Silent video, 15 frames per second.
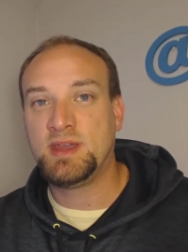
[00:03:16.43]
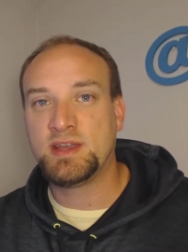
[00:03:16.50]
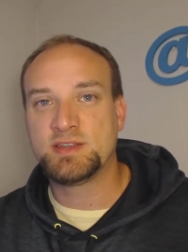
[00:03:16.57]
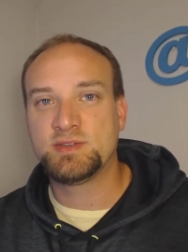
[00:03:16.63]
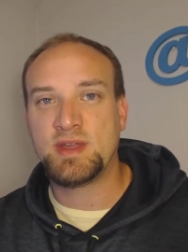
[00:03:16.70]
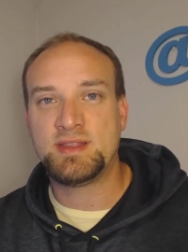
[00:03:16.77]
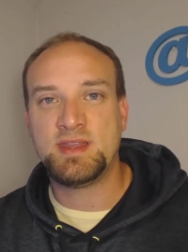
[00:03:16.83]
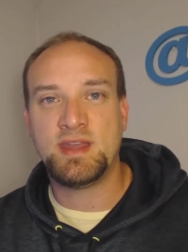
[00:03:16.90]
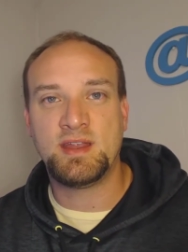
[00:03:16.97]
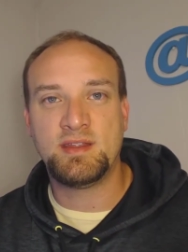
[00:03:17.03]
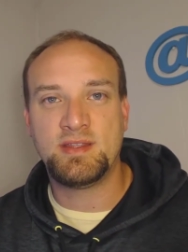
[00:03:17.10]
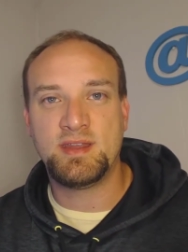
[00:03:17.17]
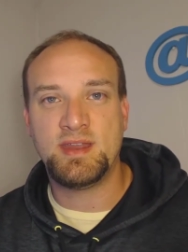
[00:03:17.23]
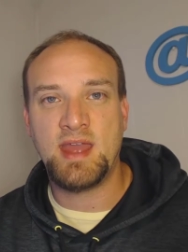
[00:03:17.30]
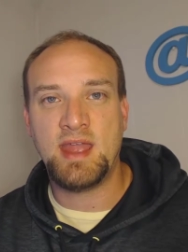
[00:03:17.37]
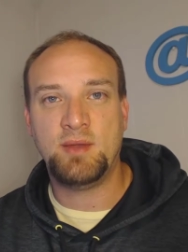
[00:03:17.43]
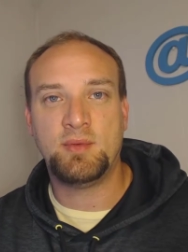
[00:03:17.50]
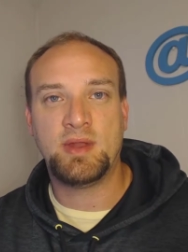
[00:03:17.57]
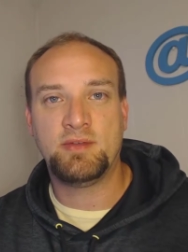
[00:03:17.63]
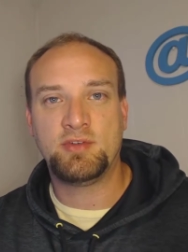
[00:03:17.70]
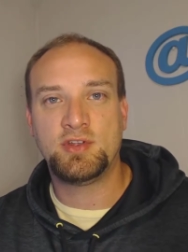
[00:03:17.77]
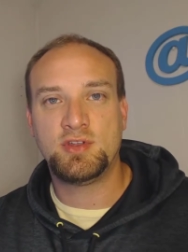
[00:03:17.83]
because at the end of the day,
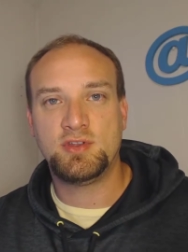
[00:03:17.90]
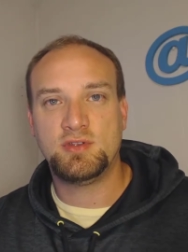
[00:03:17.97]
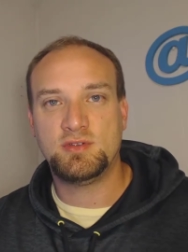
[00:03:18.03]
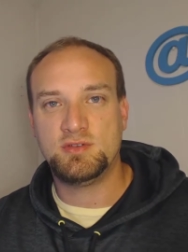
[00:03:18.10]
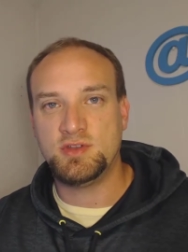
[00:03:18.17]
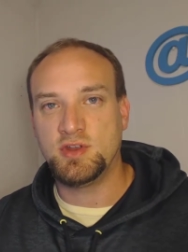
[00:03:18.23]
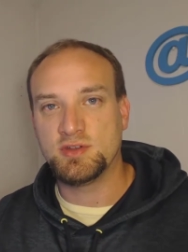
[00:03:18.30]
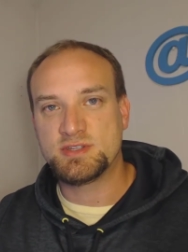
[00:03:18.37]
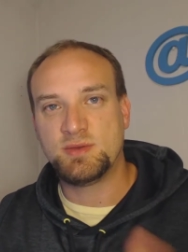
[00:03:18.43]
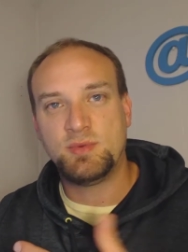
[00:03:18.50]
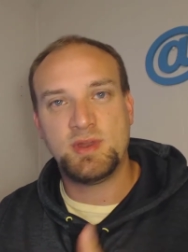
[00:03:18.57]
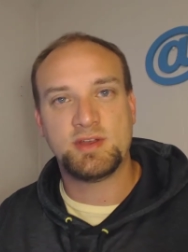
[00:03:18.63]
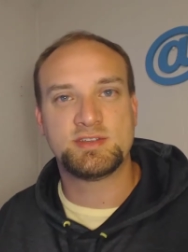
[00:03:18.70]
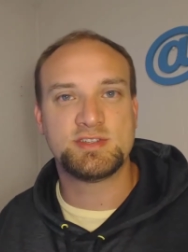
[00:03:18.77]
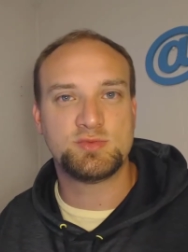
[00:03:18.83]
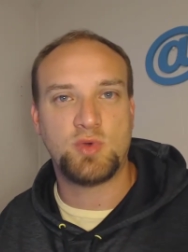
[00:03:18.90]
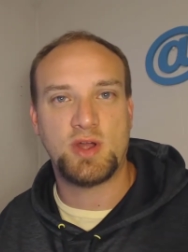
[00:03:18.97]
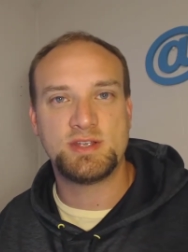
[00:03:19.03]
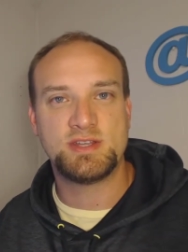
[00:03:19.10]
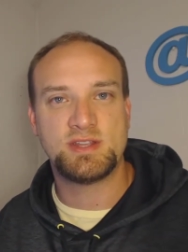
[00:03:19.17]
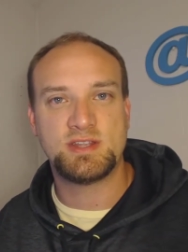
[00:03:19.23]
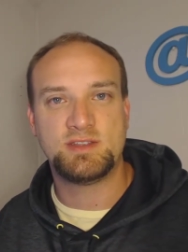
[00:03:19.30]
whenever someone else is
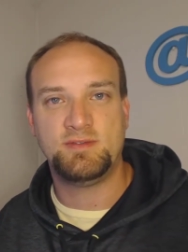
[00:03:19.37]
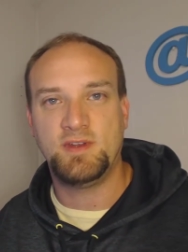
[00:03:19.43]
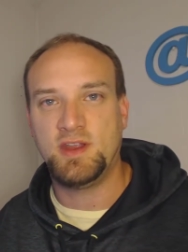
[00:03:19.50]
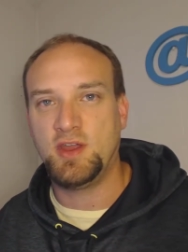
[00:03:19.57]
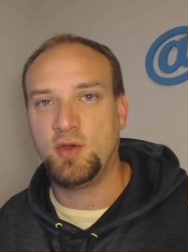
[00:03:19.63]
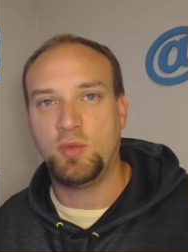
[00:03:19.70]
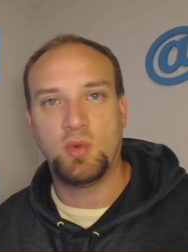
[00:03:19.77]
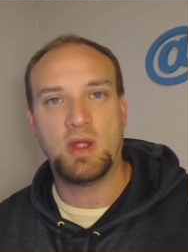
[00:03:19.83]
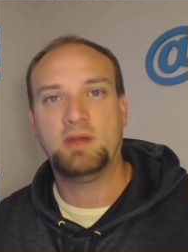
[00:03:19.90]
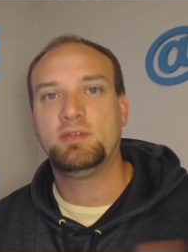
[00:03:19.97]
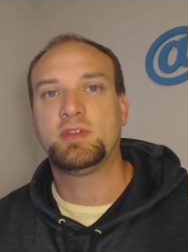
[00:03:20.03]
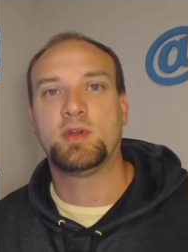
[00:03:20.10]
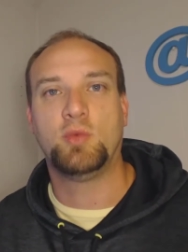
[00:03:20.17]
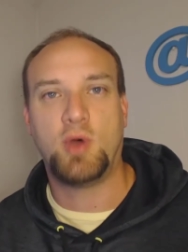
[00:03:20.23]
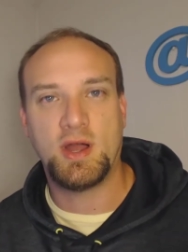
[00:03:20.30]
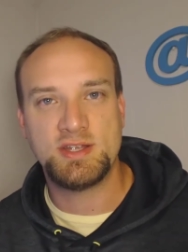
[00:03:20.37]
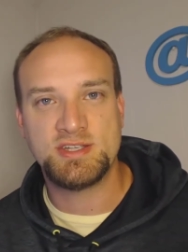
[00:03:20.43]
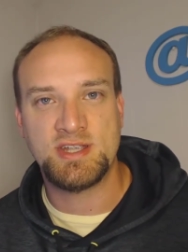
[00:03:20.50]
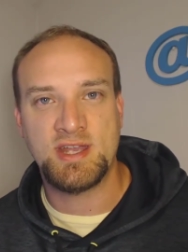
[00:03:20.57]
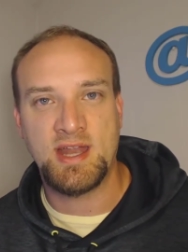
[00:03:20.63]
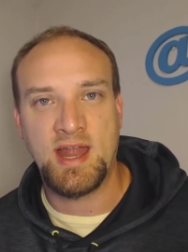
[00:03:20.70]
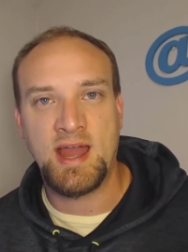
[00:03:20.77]
watching this video, wherever they're
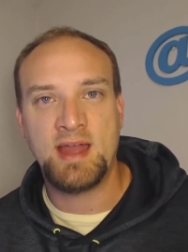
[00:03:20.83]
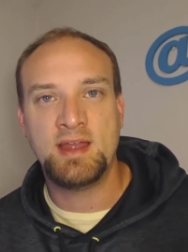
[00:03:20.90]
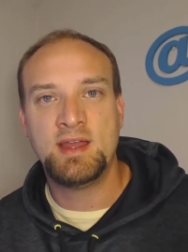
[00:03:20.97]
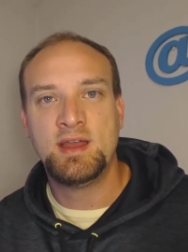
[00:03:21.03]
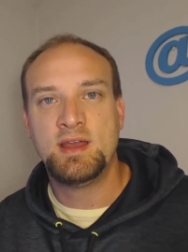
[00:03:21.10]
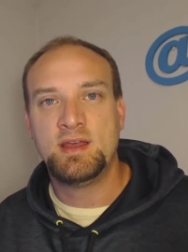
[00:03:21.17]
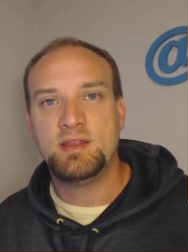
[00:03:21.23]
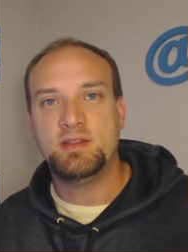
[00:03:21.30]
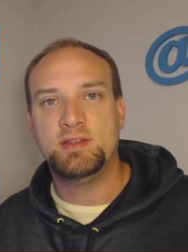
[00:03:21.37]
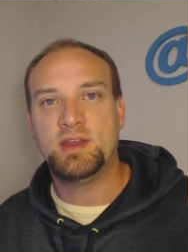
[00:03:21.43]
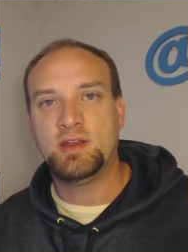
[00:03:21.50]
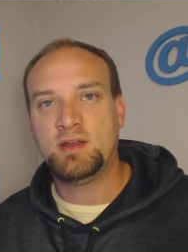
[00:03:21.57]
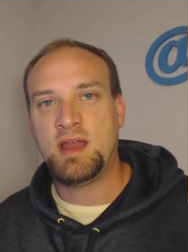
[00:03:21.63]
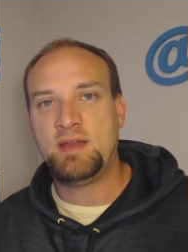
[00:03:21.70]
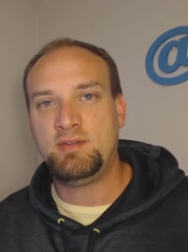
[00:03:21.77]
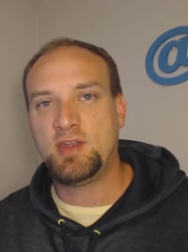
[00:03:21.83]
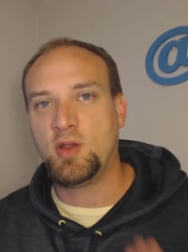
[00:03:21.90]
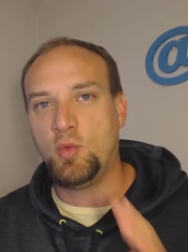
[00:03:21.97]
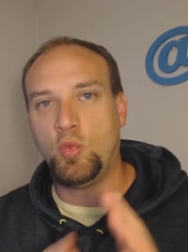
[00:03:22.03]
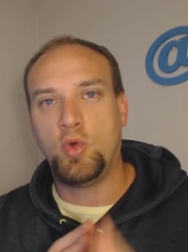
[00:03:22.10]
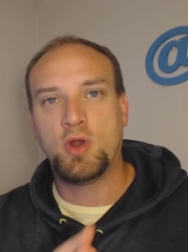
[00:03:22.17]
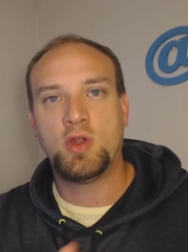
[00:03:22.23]
watching it at, they're
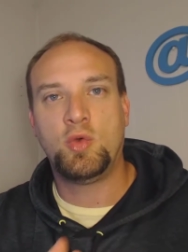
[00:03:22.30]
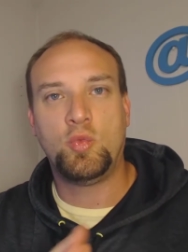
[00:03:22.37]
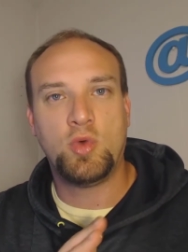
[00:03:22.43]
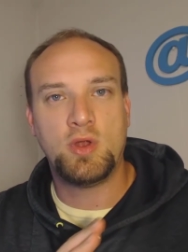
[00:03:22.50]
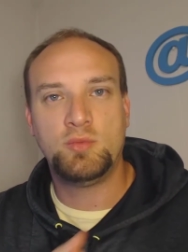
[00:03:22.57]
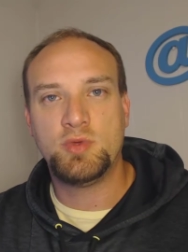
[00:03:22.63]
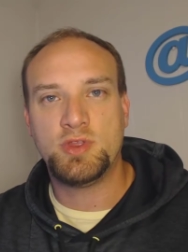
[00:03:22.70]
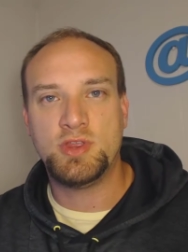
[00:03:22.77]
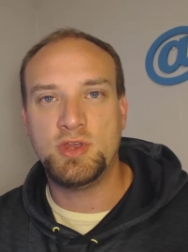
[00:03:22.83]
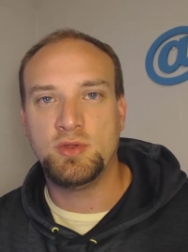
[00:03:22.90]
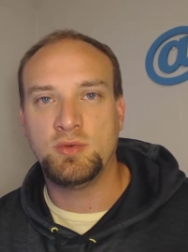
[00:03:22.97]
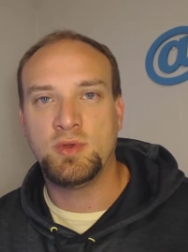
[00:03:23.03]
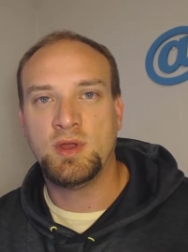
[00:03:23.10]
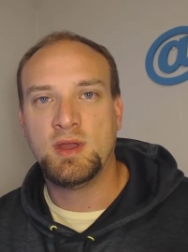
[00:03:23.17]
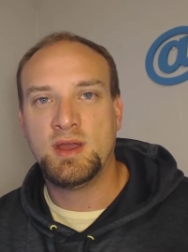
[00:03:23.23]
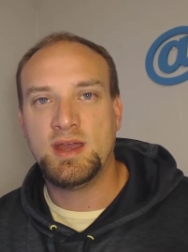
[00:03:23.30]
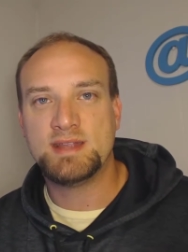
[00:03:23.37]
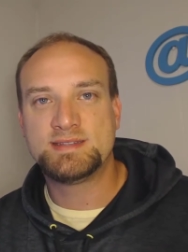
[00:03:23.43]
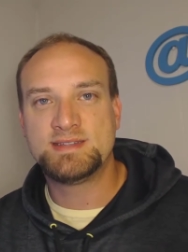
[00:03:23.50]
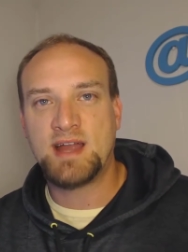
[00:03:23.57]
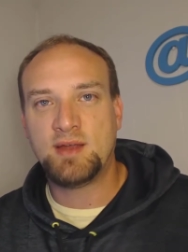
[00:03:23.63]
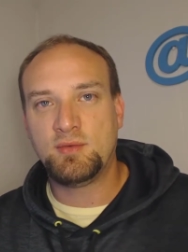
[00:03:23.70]
having a one-on-one with you.
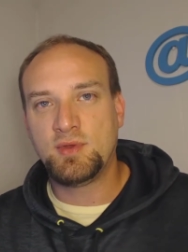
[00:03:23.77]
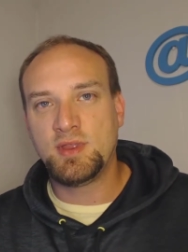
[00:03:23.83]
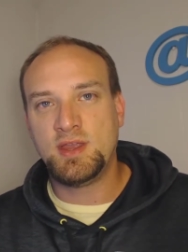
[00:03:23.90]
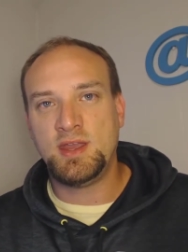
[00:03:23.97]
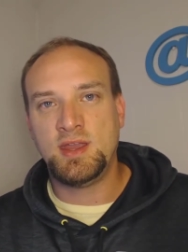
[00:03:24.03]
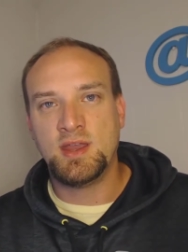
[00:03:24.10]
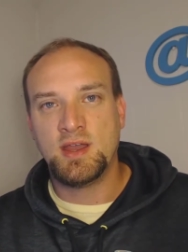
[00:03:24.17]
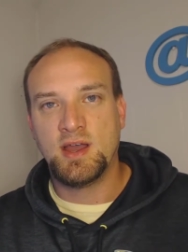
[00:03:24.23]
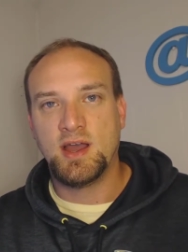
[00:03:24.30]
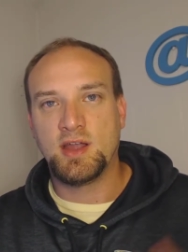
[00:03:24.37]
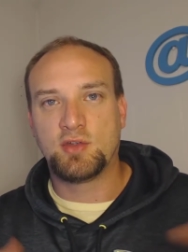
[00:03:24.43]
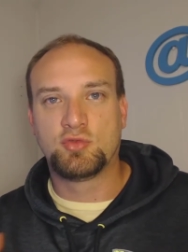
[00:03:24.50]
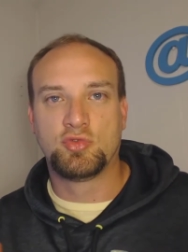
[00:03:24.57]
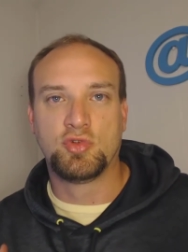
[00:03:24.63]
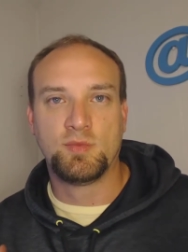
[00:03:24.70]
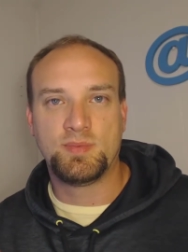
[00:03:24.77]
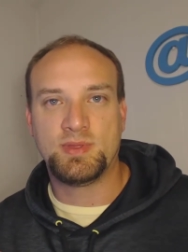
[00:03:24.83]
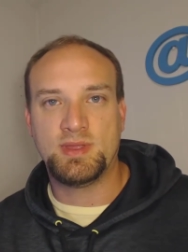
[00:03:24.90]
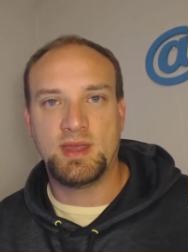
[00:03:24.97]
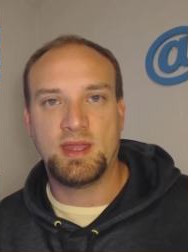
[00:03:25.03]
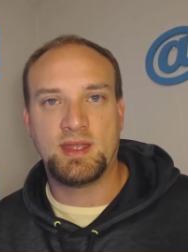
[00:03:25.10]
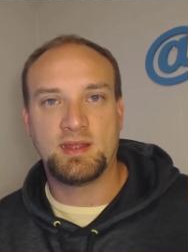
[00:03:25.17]
It's not really a group
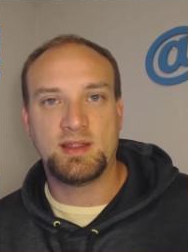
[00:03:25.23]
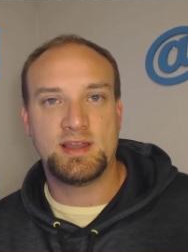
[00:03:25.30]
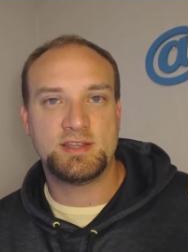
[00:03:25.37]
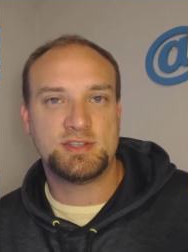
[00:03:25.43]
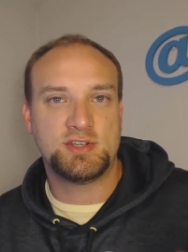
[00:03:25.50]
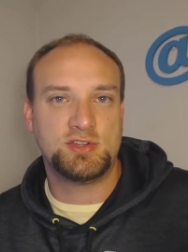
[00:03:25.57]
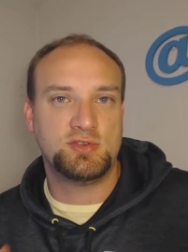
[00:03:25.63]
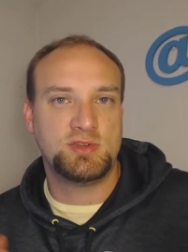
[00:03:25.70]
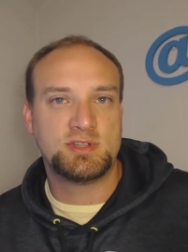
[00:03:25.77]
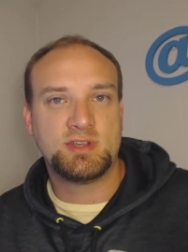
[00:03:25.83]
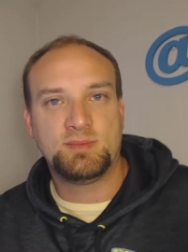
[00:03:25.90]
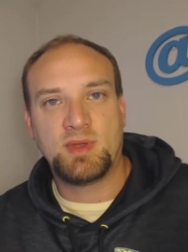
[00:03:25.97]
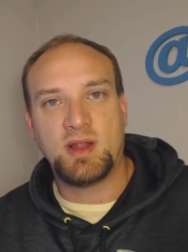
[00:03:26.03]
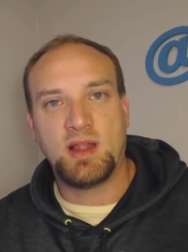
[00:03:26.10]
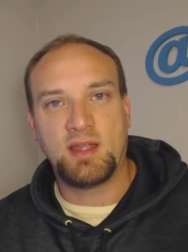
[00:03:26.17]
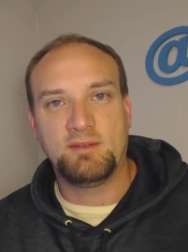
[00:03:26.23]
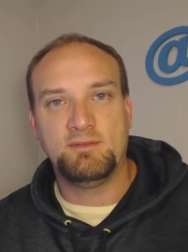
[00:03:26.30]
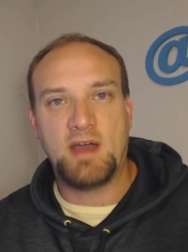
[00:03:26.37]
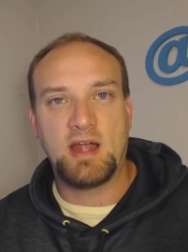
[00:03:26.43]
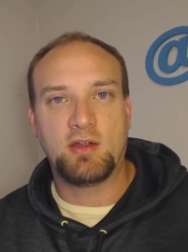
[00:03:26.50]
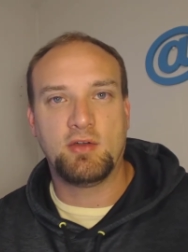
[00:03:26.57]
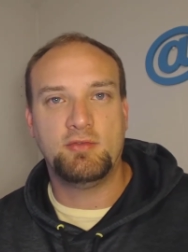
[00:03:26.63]
thing unless you're doing some kind of
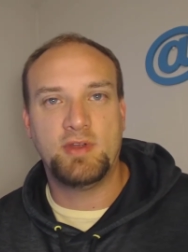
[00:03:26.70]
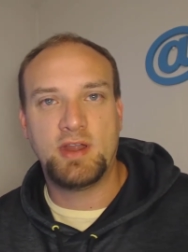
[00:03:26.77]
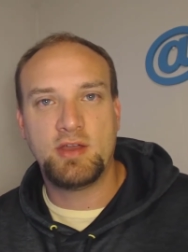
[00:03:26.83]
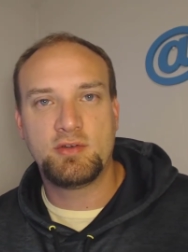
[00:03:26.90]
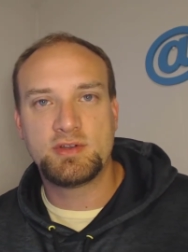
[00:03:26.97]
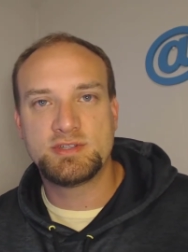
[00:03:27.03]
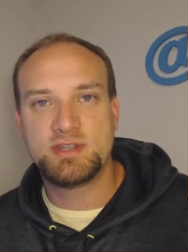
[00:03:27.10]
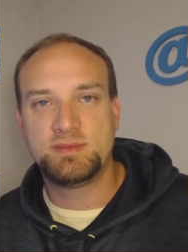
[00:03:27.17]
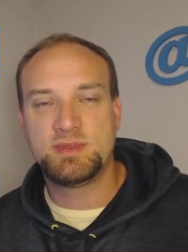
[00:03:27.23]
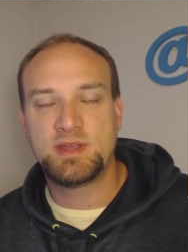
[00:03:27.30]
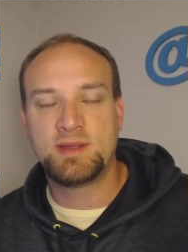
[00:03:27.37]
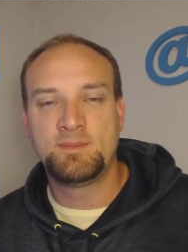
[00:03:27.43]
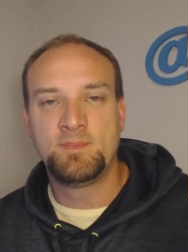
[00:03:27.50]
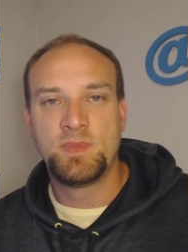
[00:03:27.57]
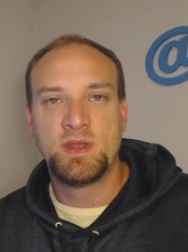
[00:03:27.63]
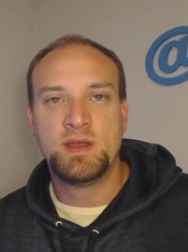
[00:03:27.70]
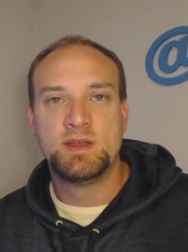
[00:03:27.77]
like viral video or something.